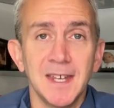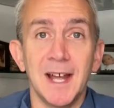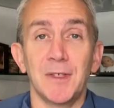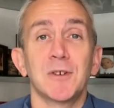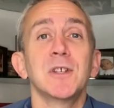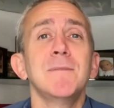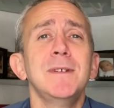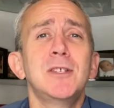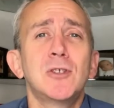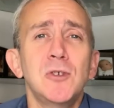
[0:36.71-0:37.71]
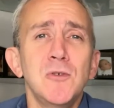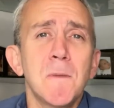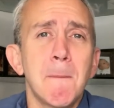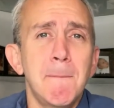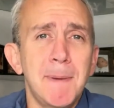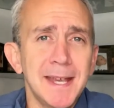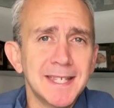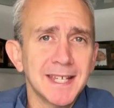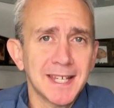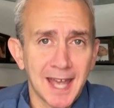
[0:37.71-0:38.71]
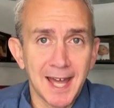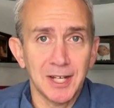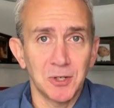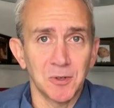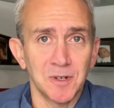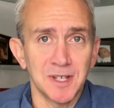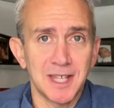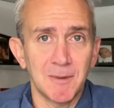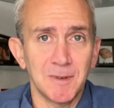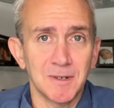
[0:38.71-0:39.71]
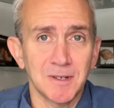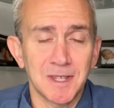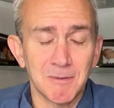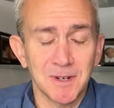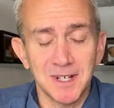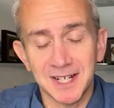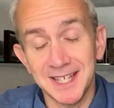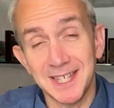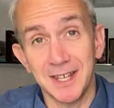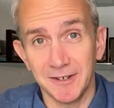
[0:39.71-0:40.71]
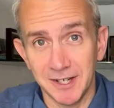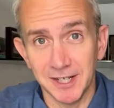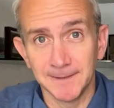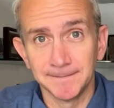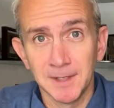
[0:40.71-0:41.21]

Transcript: Now, there are going to be two basic categories that we're going to consider here.